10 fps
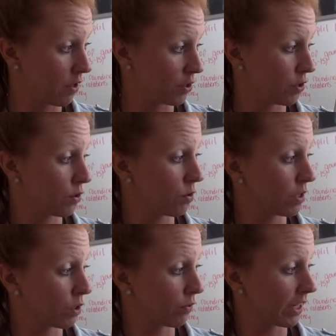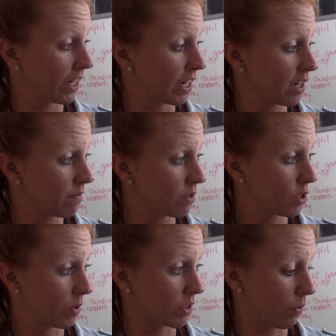The 2 is over here,
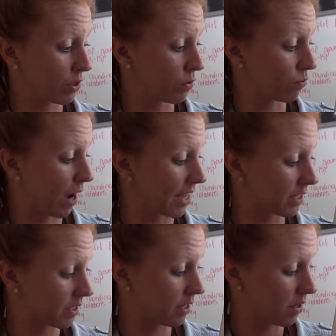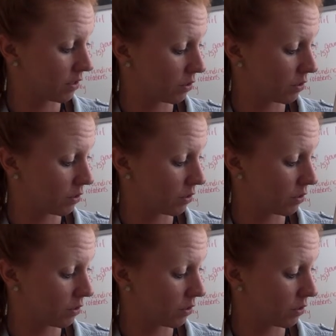so it's going to rest.